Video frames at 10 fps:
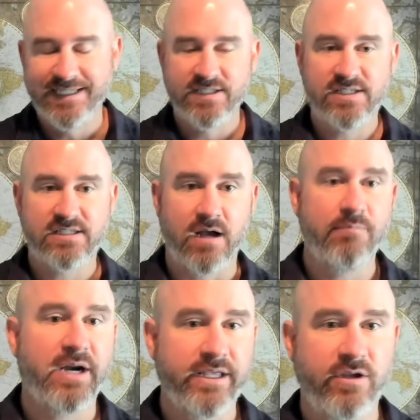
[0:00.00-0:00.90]

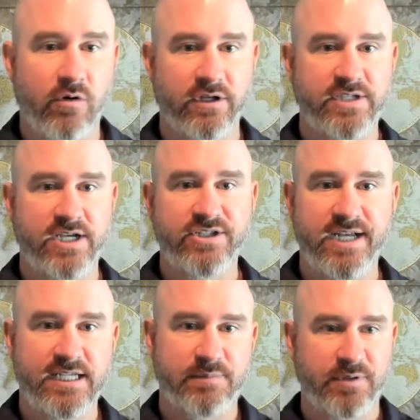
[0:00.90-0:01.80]
Somebody in the organization
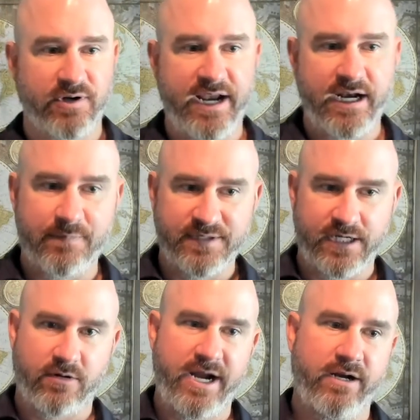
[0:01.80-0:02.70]
has to put their hand up and say,
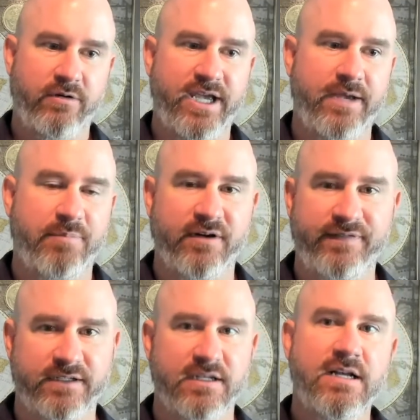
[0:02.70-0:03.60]
great, okay,
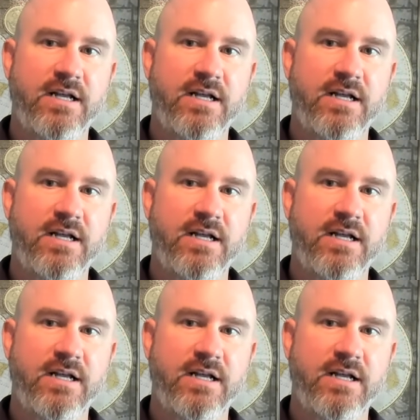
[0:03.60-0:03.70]
perfect.